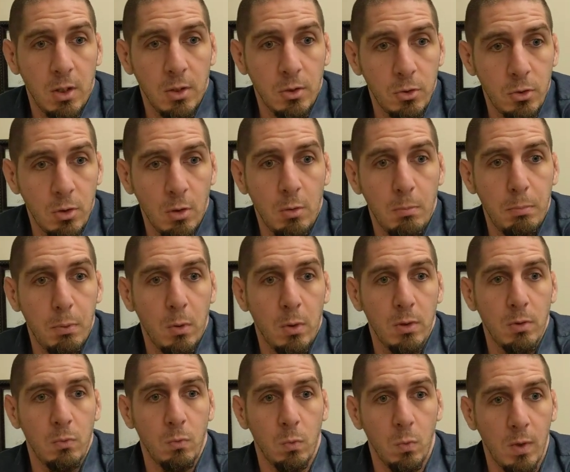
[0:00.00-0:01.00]
are so
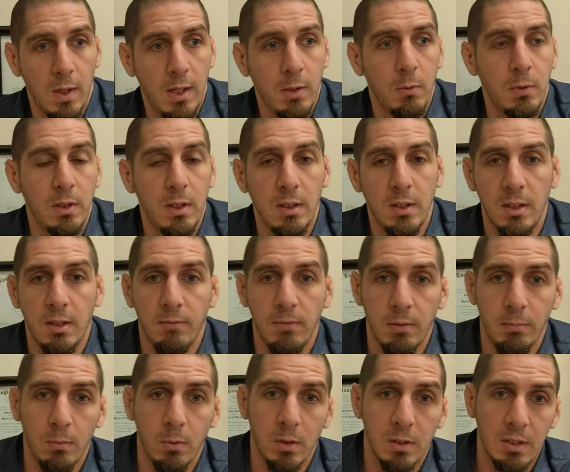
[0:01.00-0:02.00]
important, why we need to give
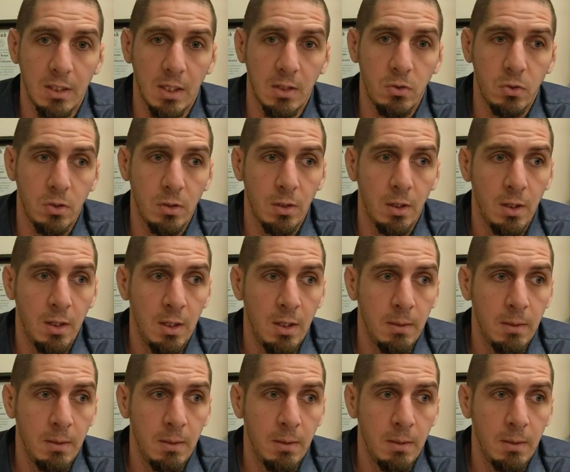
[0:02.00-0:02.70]
them more attention,